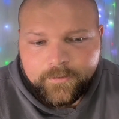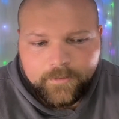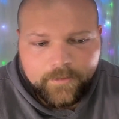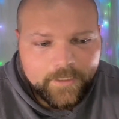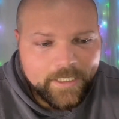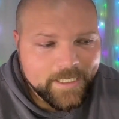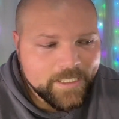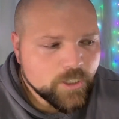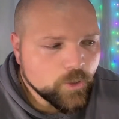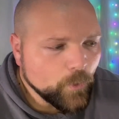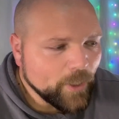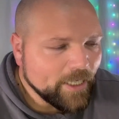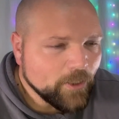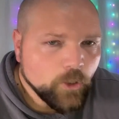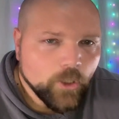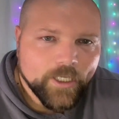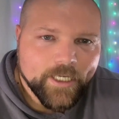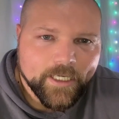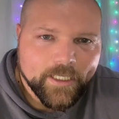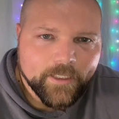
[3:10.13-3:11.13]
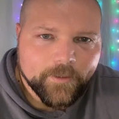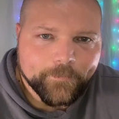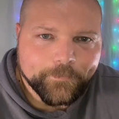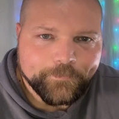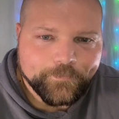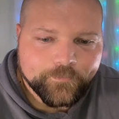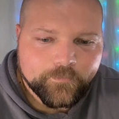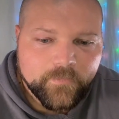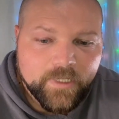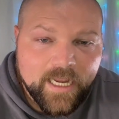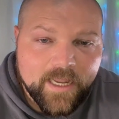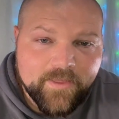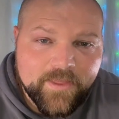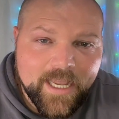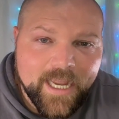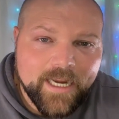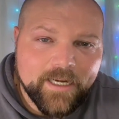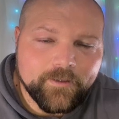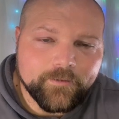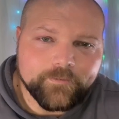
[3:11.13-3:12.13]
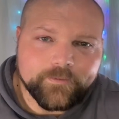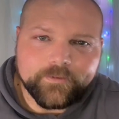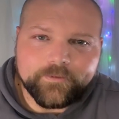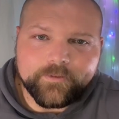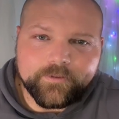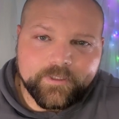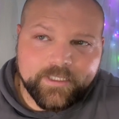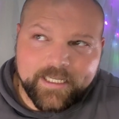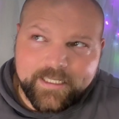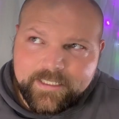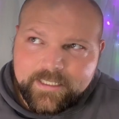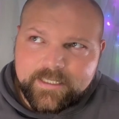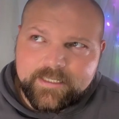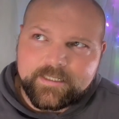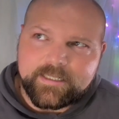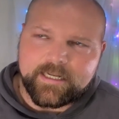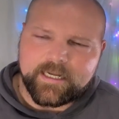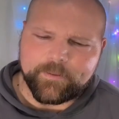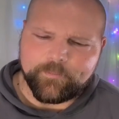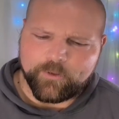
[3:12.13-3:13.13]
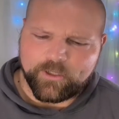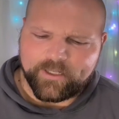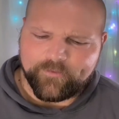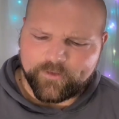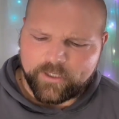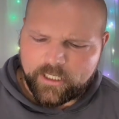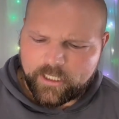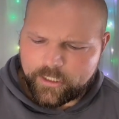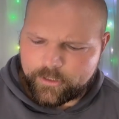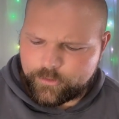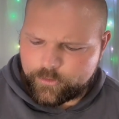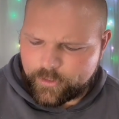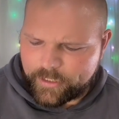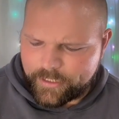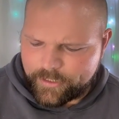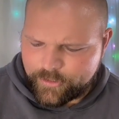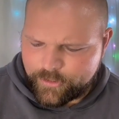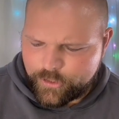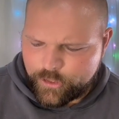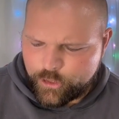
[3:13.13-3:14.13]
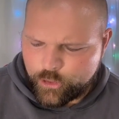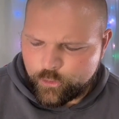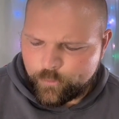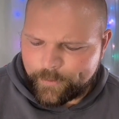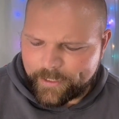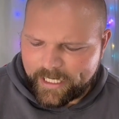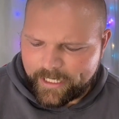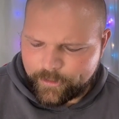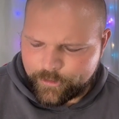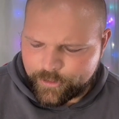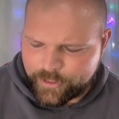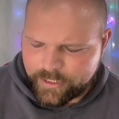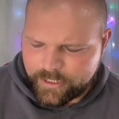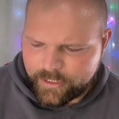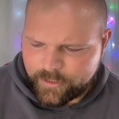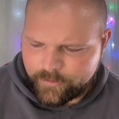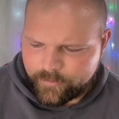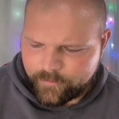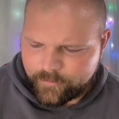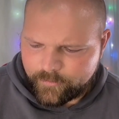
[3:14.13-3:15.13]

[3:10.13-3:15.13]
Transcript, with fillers: That's the way I look at it. And then this is, I believe, 102 pages.